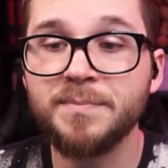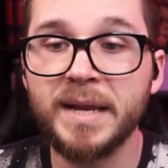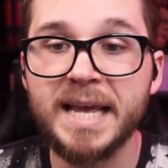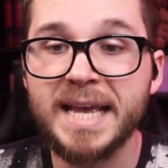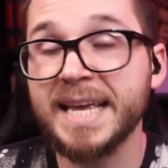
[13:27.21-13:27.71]

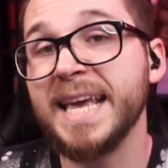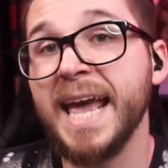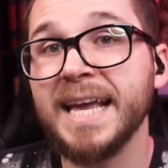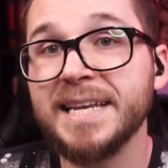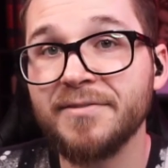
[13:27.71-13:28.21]
but he
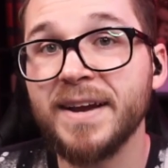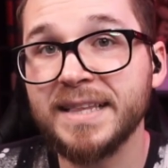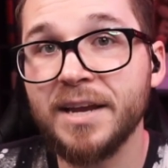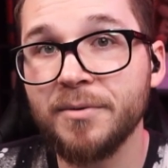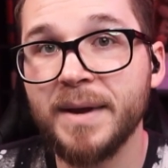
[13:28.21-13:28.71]
can't
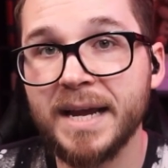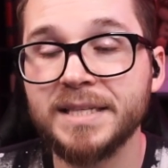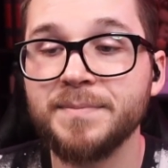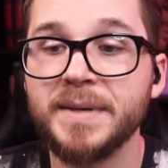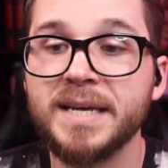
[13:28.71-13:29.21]
affect their
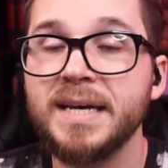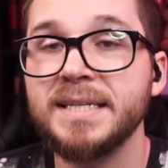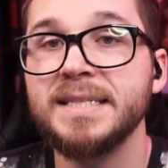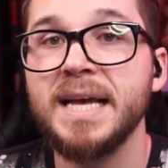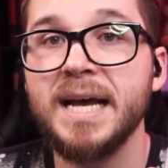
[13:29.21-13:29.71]
minds
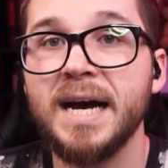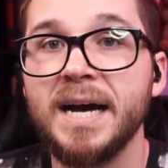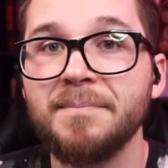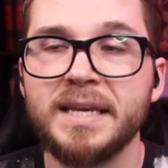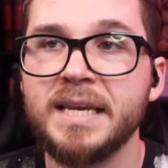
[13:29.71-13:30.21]
because
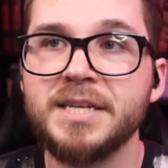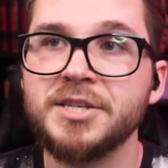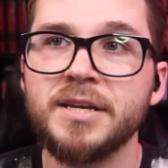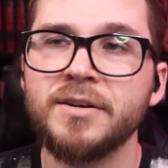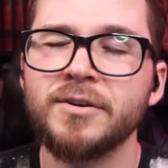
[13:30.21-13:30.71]

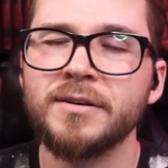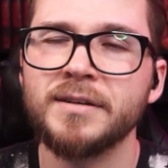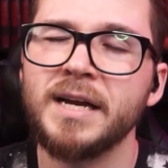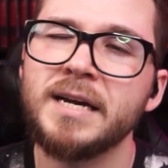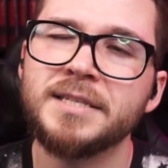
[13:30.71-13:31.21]
Kijin, I
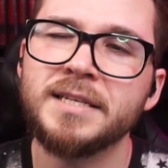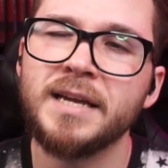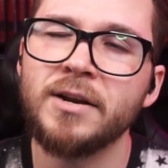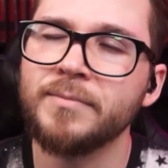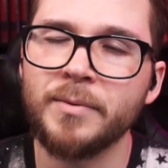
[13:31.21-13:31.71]

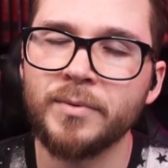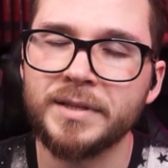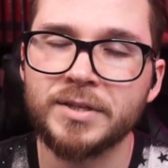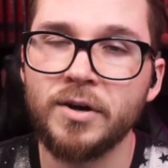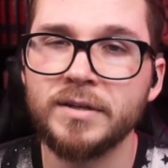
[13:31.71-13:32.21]
don't remember what
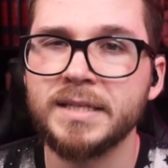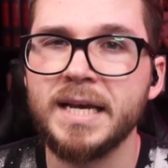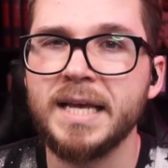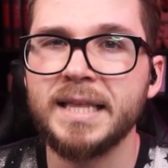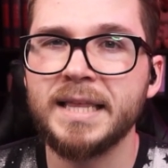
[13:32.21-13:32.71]
it's called,
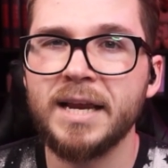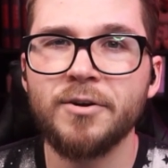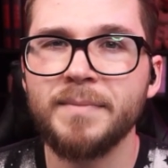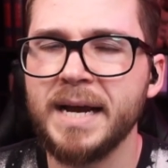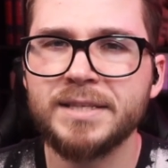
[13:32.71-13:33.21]

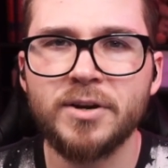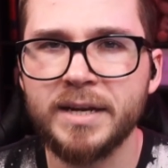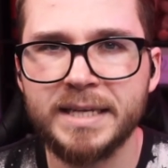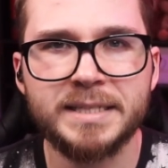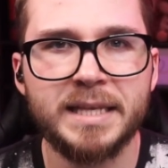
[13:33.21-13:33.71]
their minds
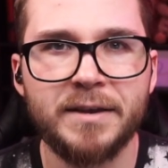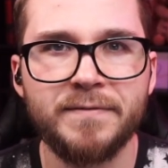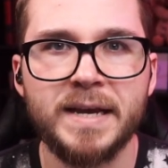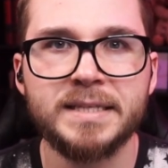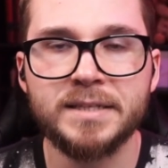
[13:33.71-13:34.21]
aren't easily
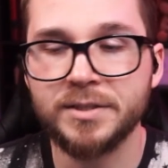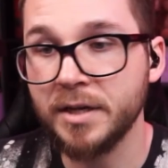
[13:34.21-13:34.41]
affected.